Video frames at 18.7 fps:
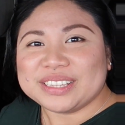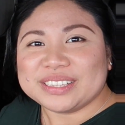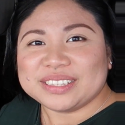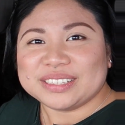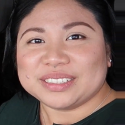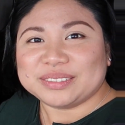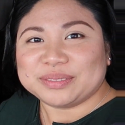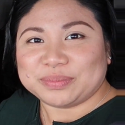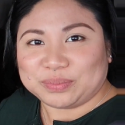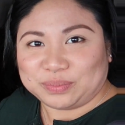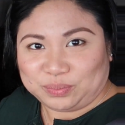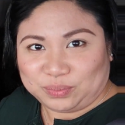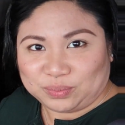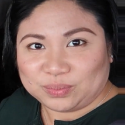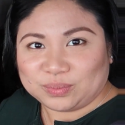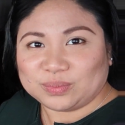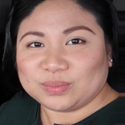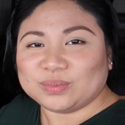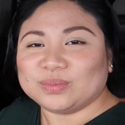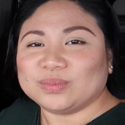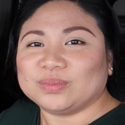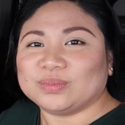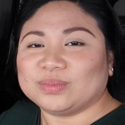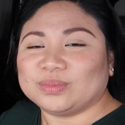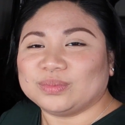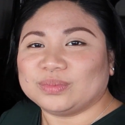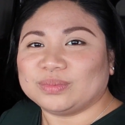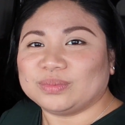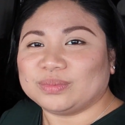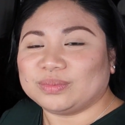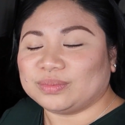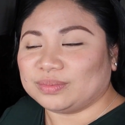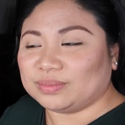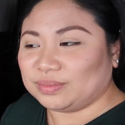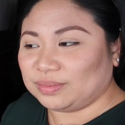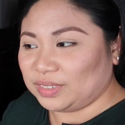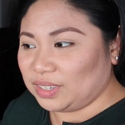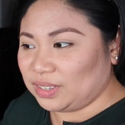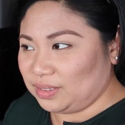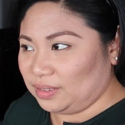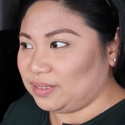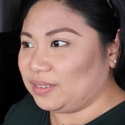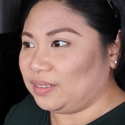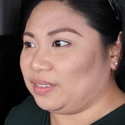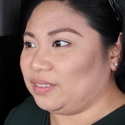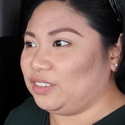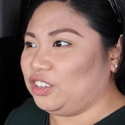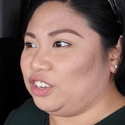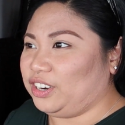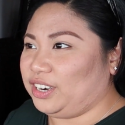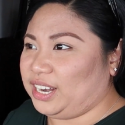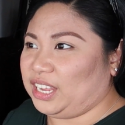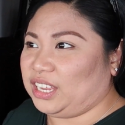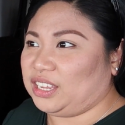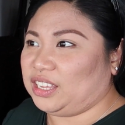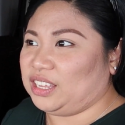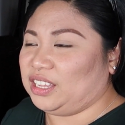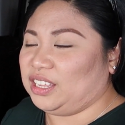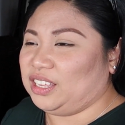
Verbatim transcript: And we're on three weeks leave. Correct.